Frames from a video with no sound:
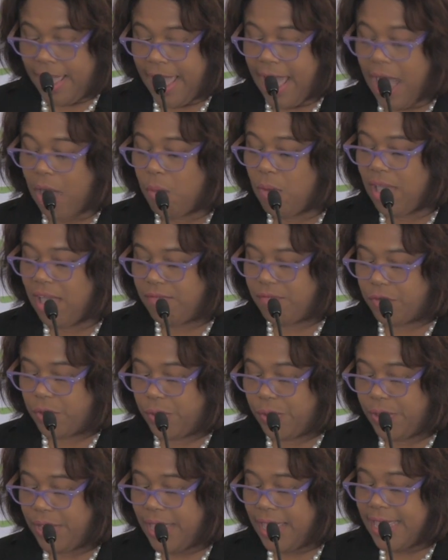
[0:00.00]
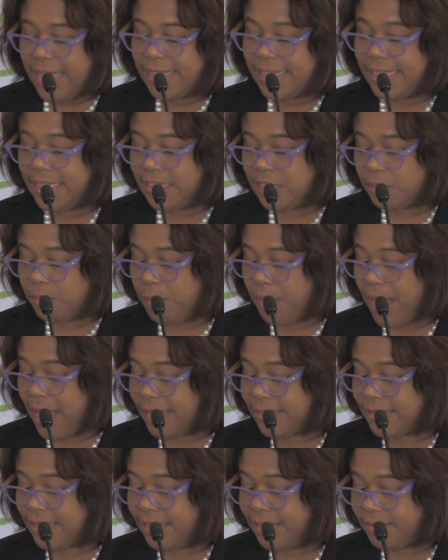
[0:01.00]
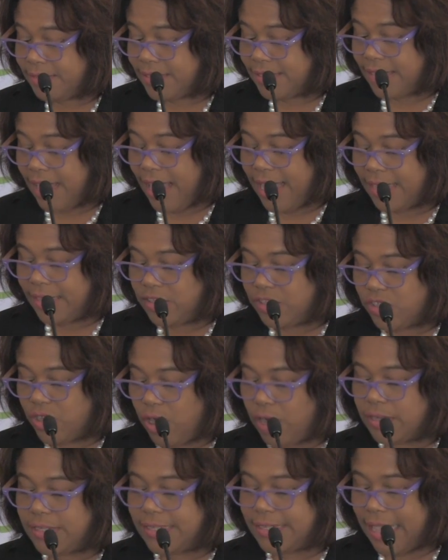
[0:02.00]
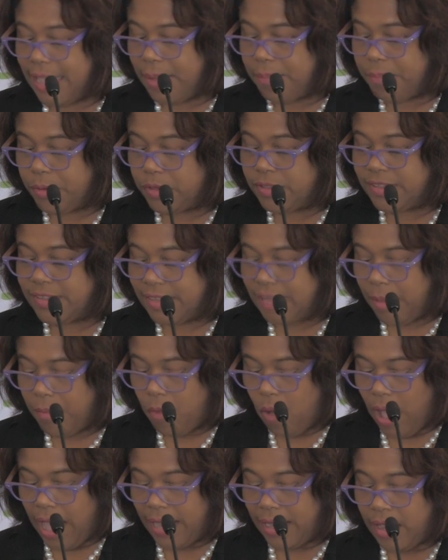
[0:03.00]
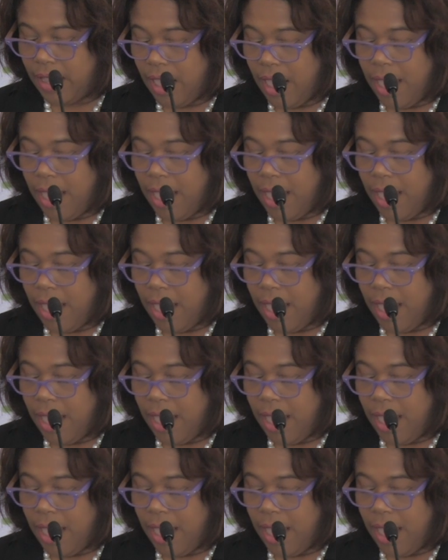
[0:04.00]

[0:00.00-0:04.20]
However, these positive signs are tempered somewhat